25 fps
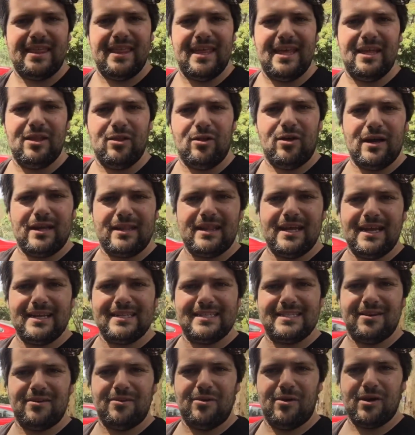there like that
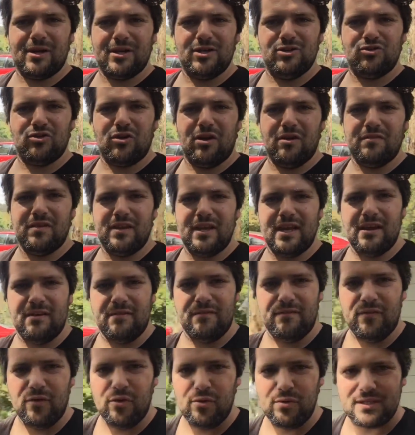so I can drive it out
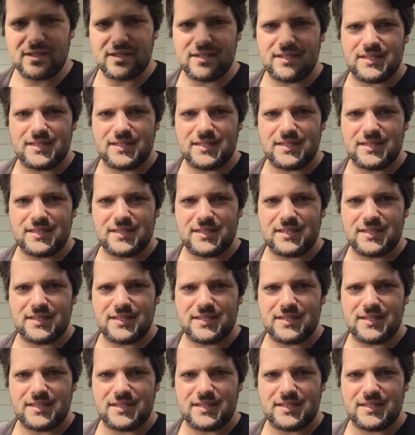forwards